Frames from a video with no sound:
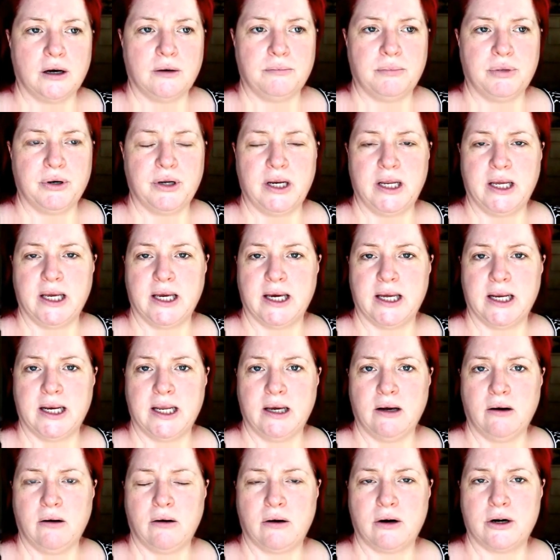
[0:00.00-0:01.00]
putting
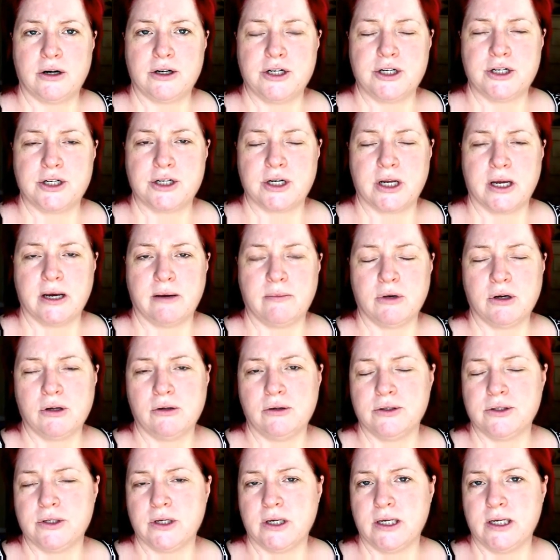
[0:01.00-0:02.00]
any harsh
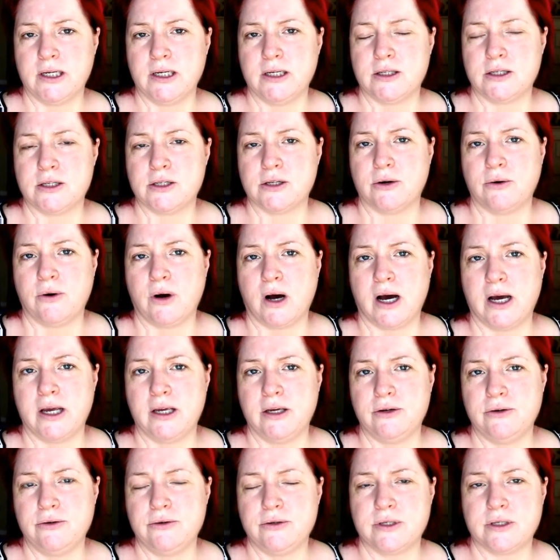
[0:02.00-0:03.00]
chemicals on it so I
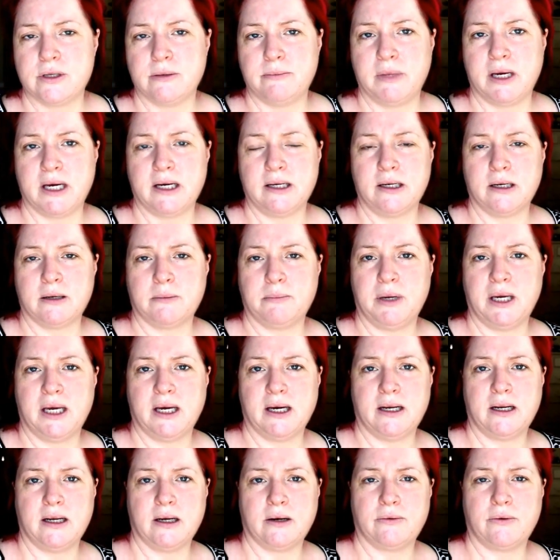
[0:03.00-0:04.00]
use the Manic
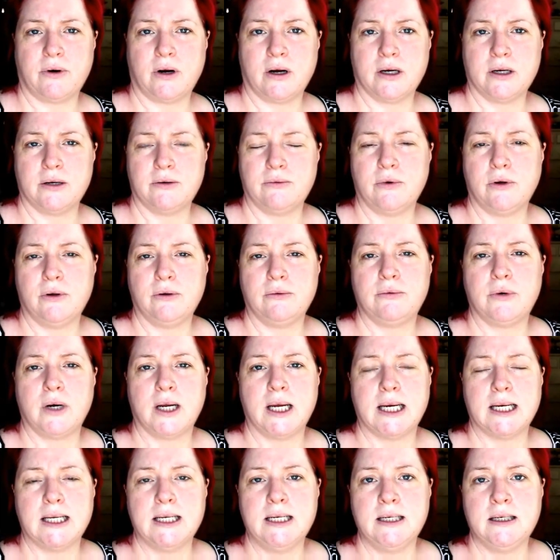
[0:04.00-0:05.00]
Panic Rock and Roll
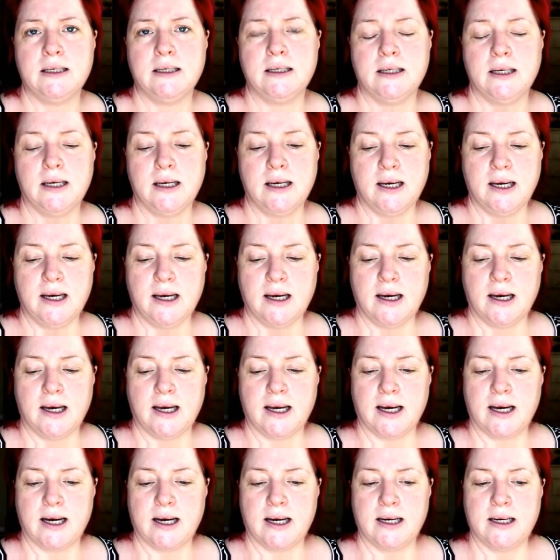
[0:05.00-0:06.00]
Red
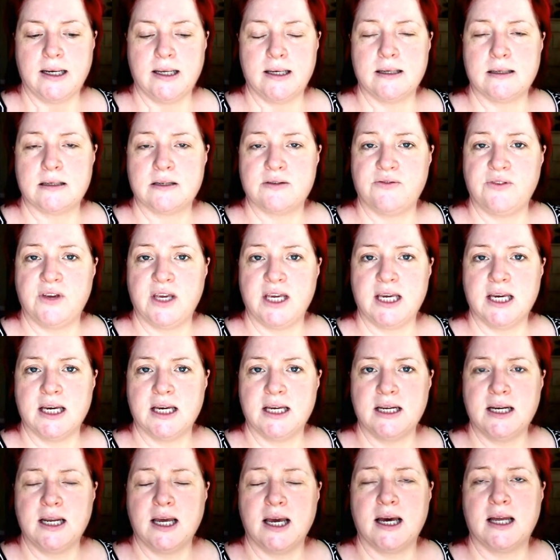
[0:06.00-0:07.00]
and it's
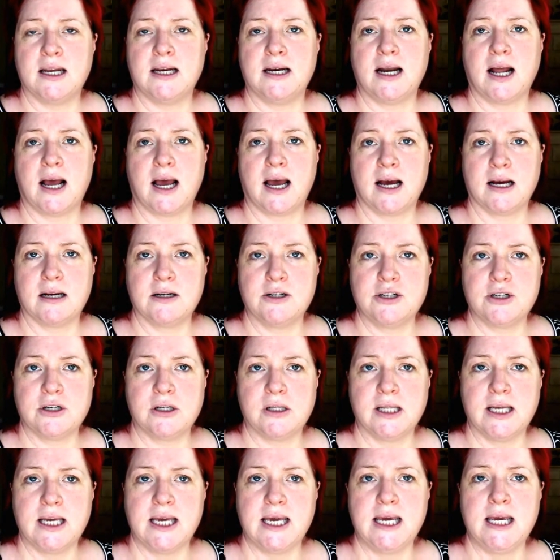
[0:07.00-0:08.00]
vegan and it
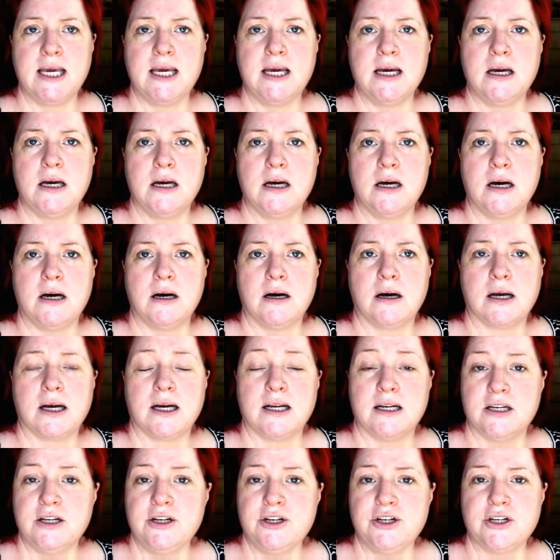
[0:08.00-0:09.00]
actually
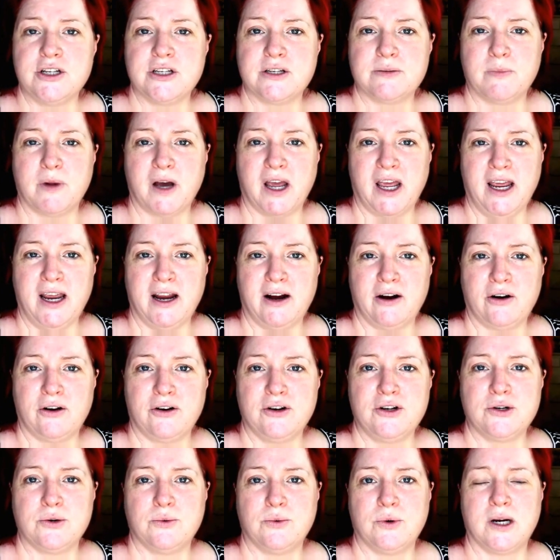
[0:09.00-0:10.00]
conditions my
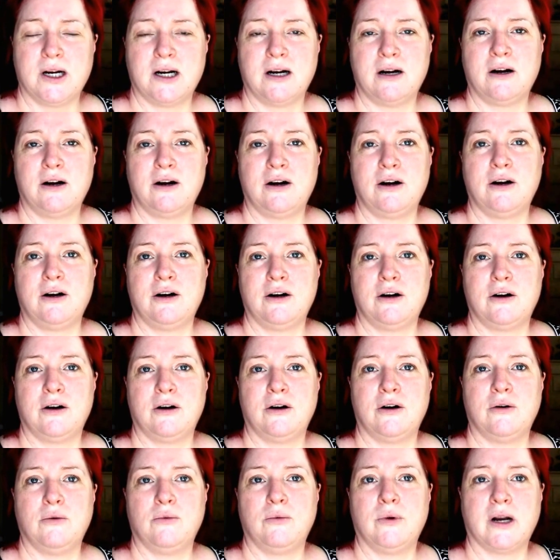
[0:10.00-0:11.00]
hair to where
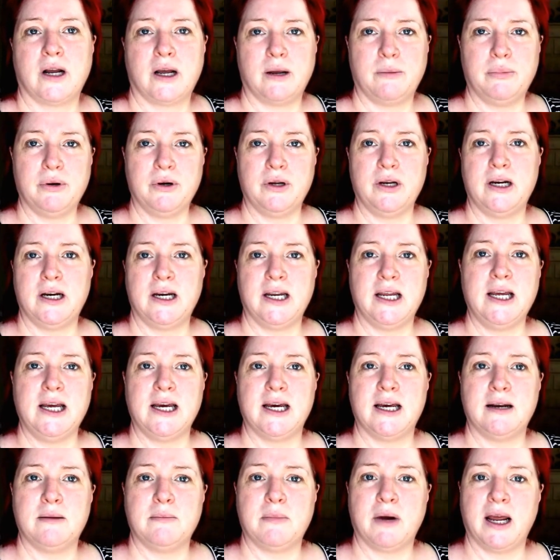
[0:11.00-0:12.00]
when I put it
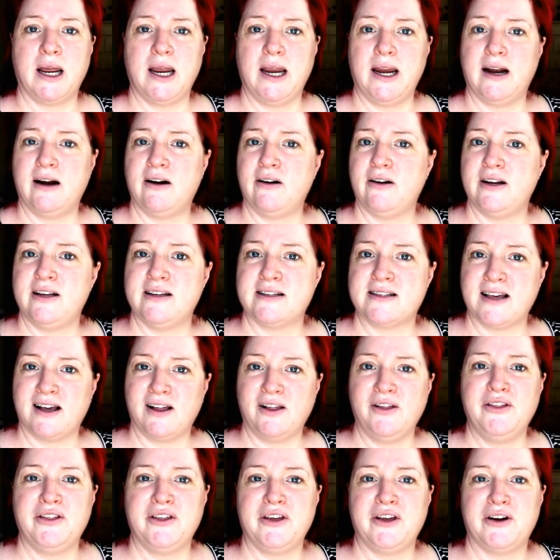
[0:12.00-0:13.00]
in my hair is
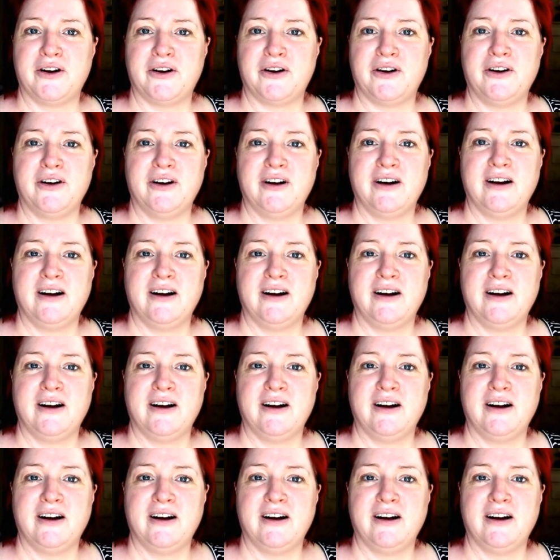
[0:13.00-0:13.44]
healthier